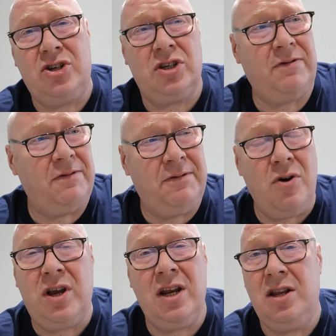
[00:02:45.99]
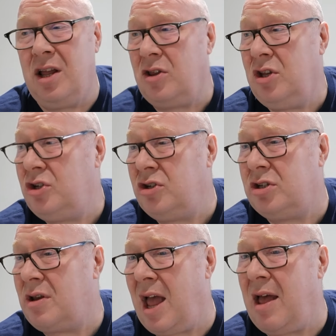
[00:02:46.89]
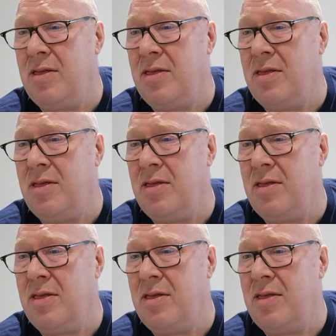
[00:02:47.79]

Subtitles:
They're just fucking, they're just